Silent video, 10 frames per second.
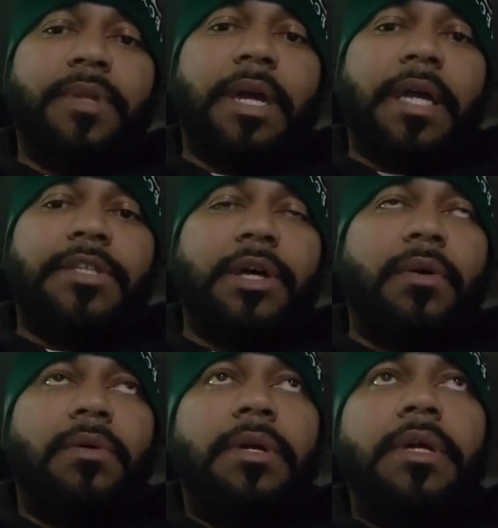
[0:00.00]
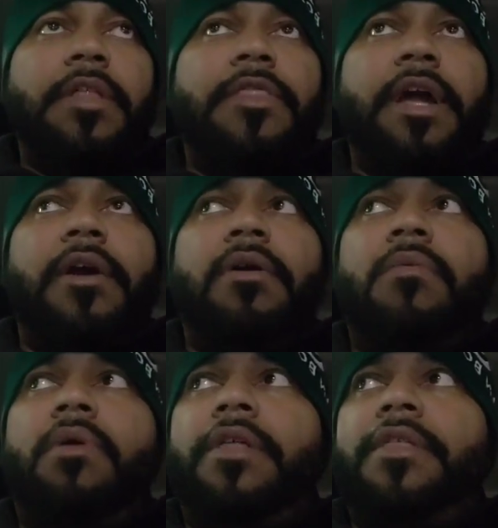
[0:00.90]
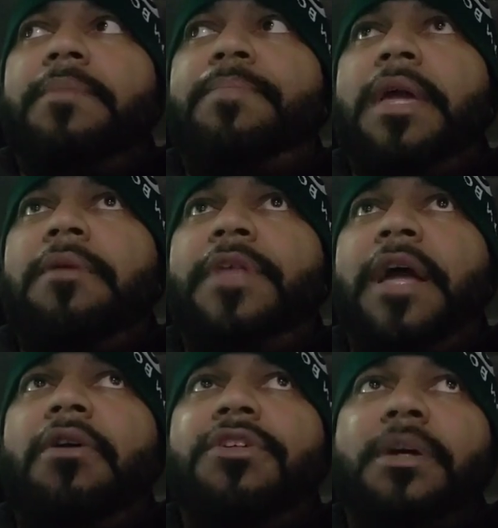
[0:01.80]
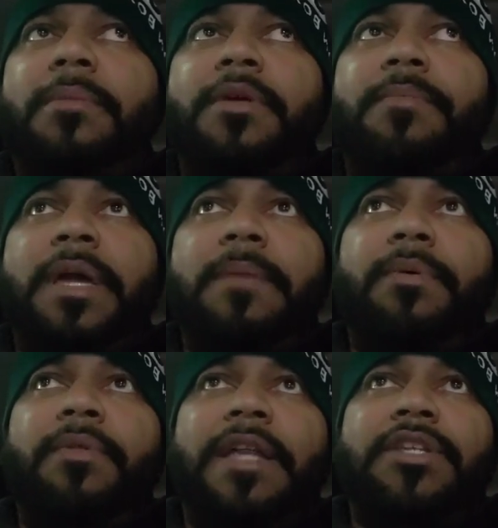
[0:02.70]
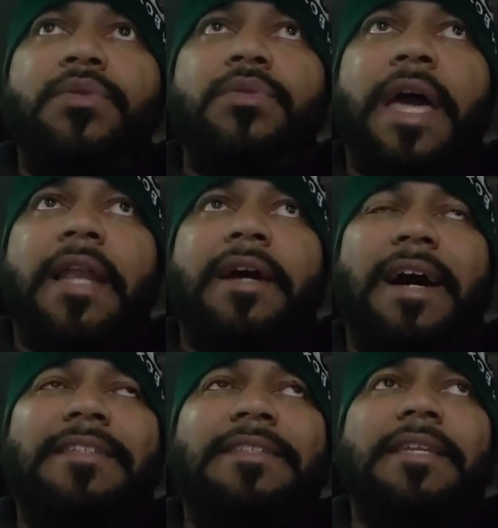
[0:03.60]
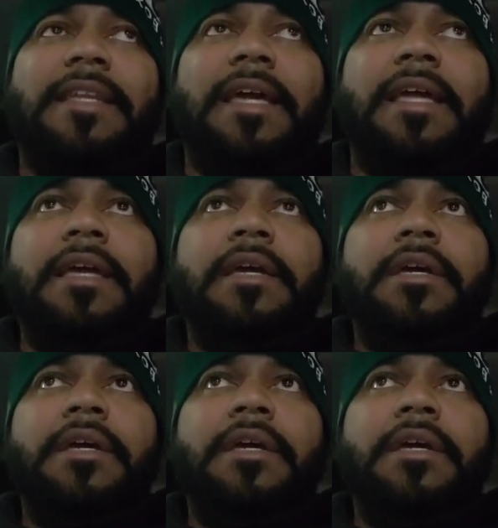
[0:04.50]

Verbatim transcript: Okay, so they are one of the pe- they are some of the people that do that constantly.